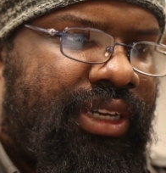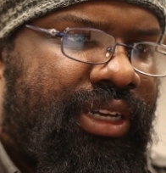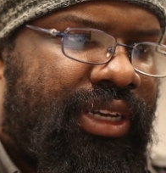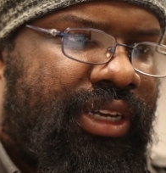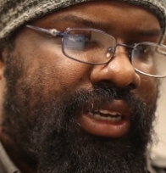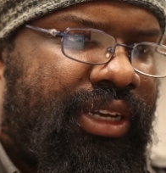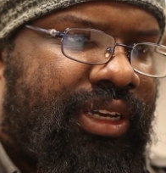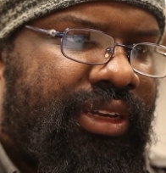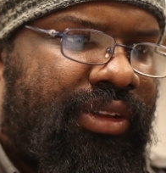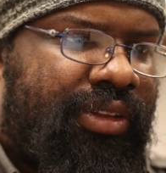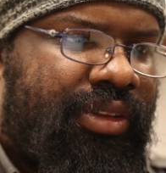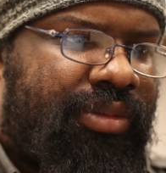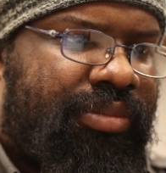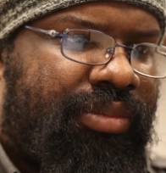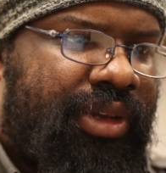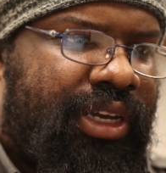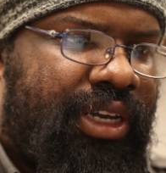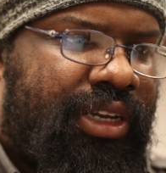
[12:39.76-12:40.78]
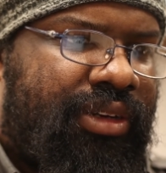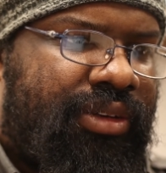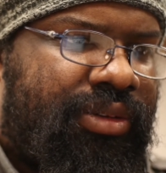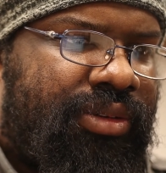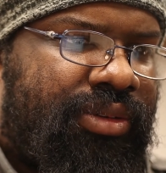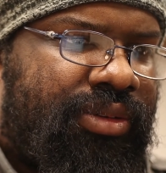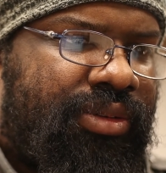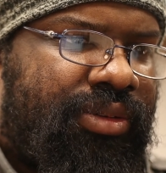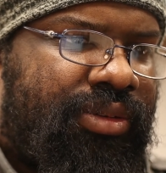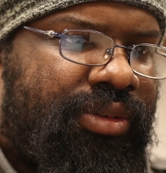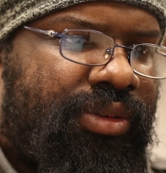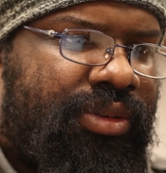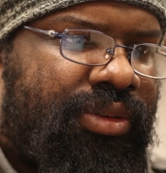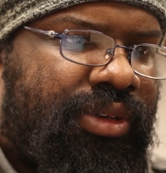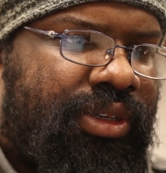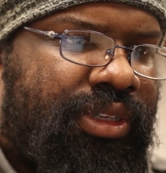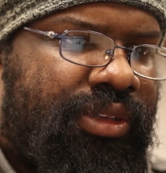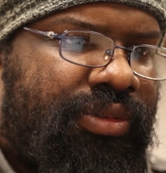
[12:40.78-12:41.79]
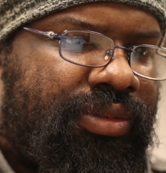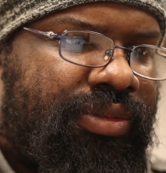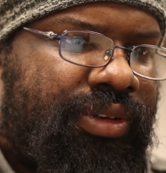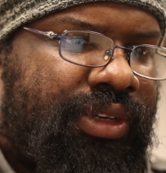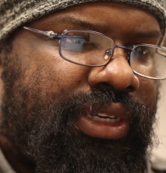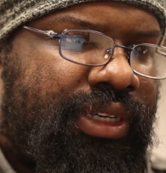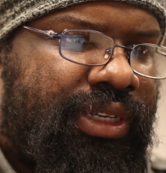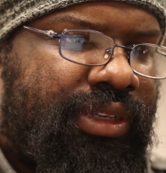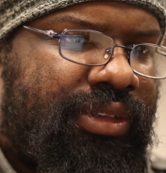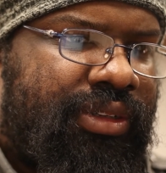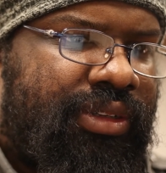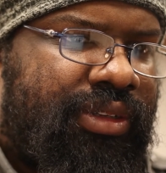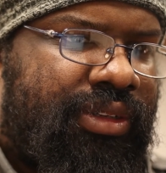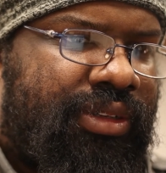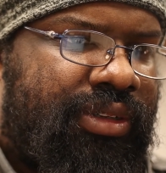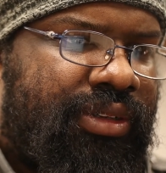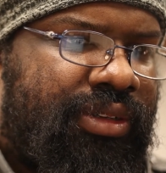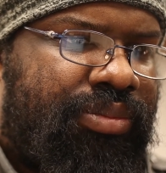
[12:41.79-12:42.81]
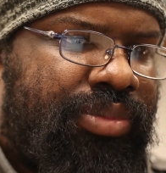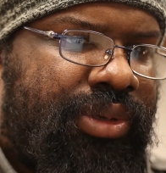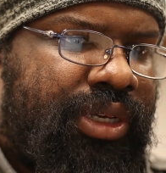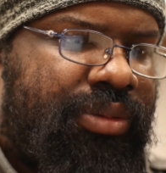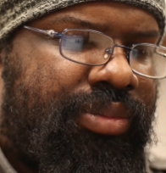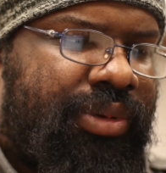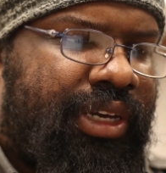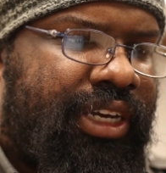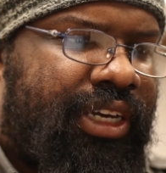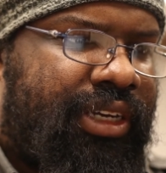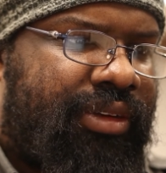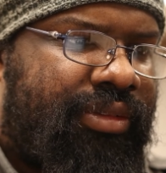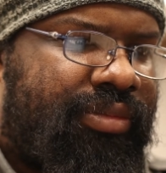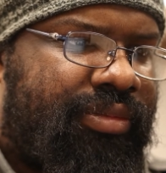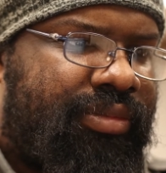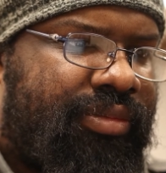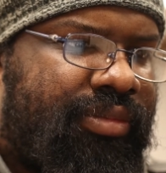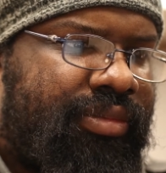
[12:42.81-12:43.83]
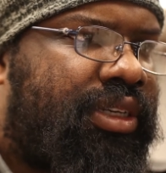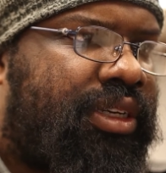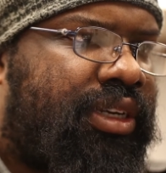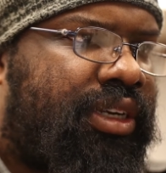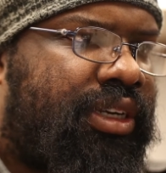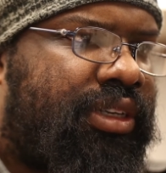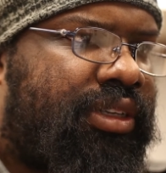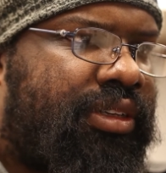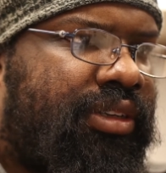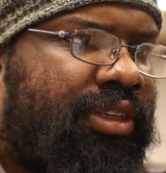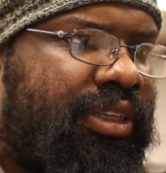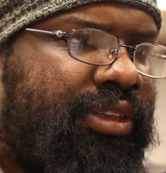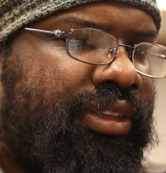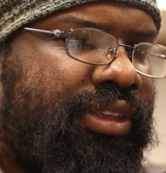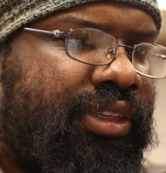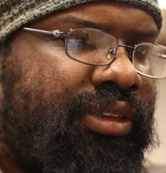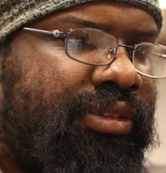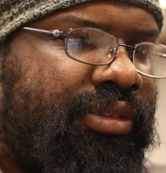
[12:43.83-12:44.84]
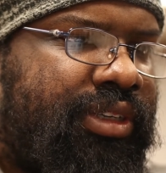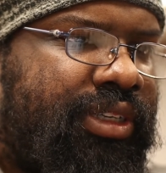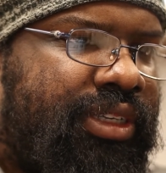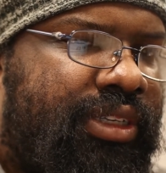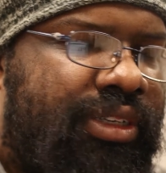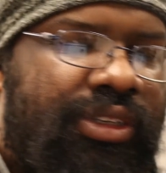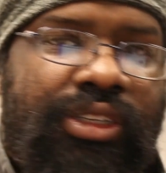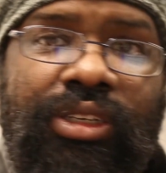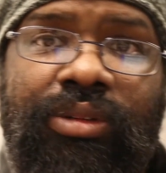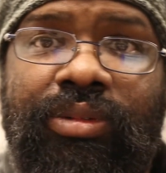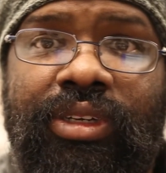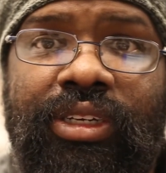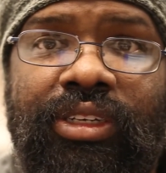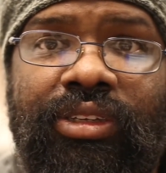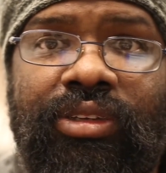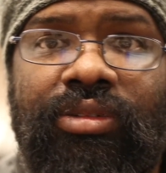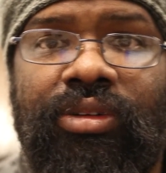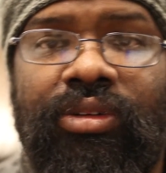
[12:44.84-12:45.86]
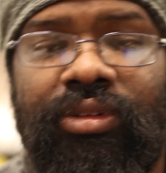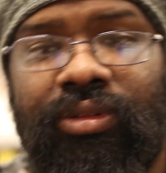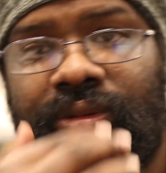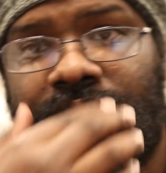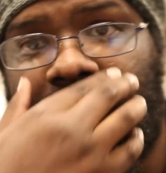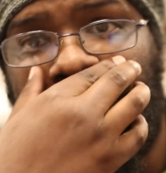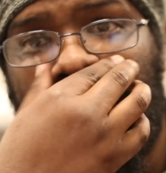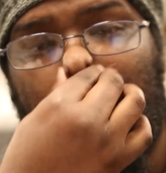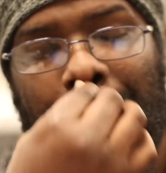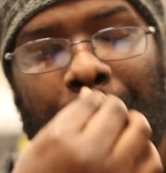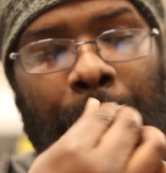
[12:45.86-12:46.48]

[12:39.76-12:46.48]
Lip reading: and the man who coined the phrase Big Bang. Alright, so let's see what some of his quotes were.